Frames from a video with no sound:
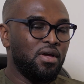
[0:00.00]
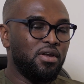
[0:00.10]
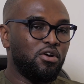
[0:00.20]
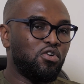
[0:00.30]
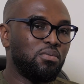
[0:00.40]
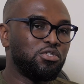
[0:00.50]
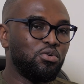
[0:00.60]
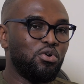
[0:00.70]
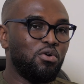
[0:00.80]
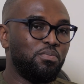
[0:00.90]
and the crops
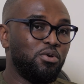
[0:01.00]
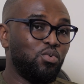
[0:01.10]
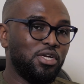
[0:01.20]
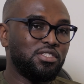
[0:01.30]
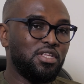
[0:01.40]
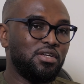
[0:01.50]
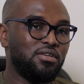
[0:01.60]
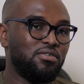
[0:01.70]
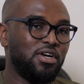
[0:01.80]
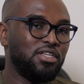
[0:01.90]
will not be wasted,
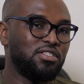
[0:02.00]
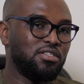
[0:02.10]
right?